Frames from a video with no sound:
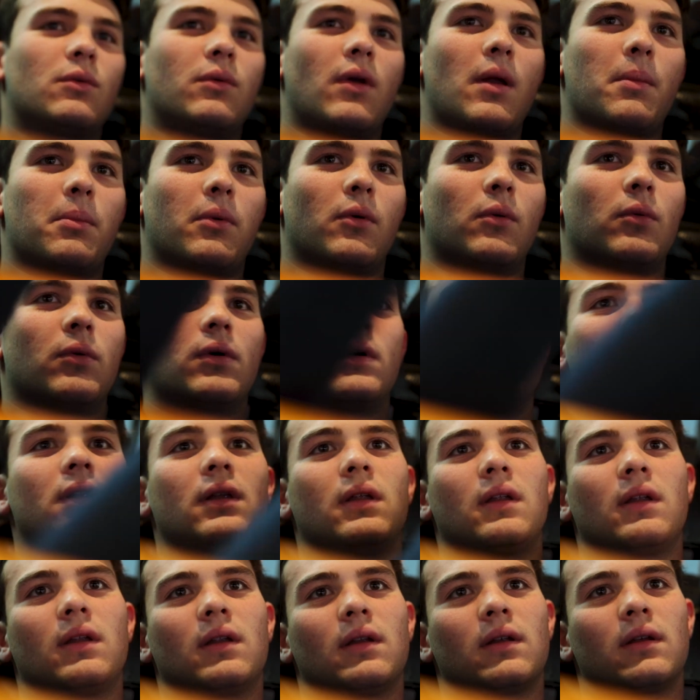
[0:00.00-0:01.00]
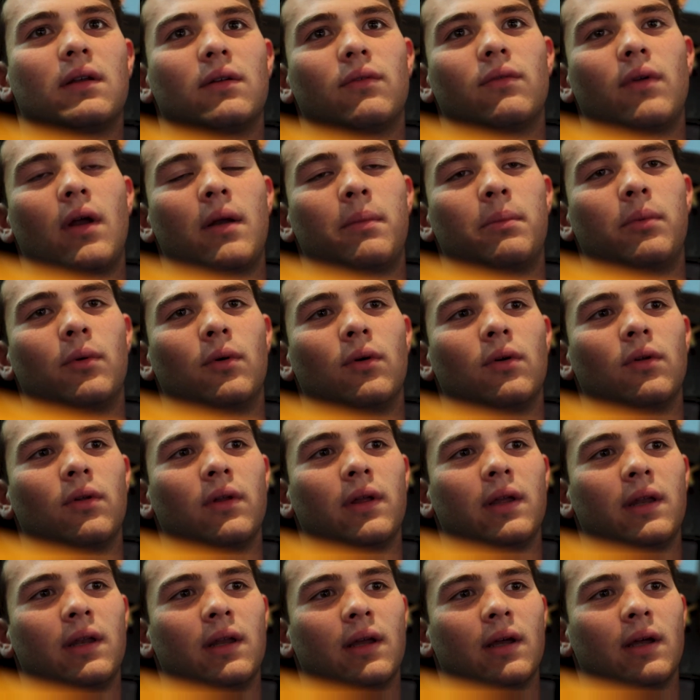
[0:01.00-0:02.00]
the Red Bull one. Red Bull
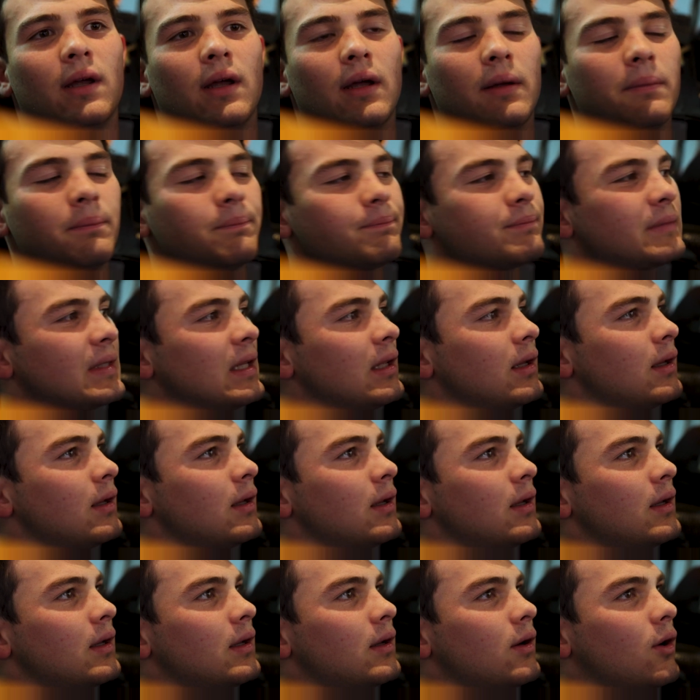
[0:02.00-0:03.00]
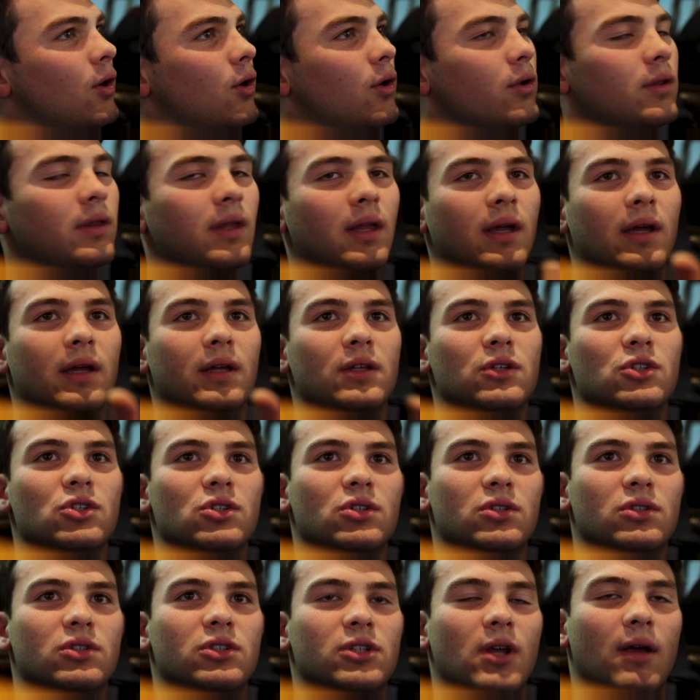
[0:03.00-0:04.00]
and Honda and
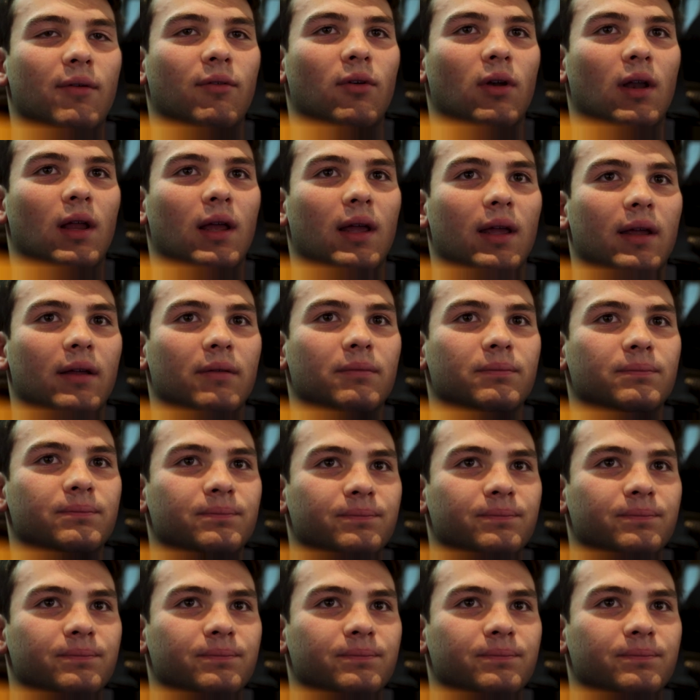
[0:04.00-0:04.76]
Chevrolet.